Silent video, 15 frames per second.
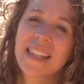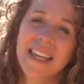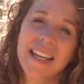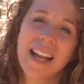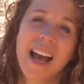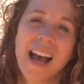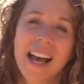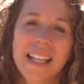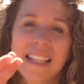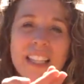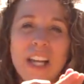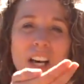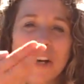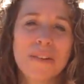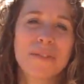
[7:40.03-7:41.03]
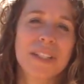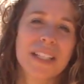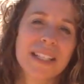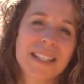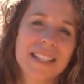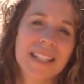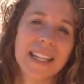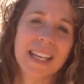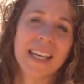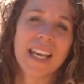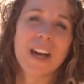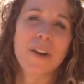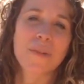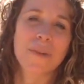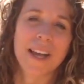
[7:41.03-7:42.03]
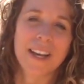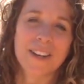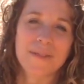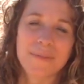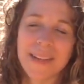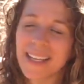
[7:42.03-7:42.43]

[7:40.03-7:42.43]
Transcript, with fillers: that I love to see around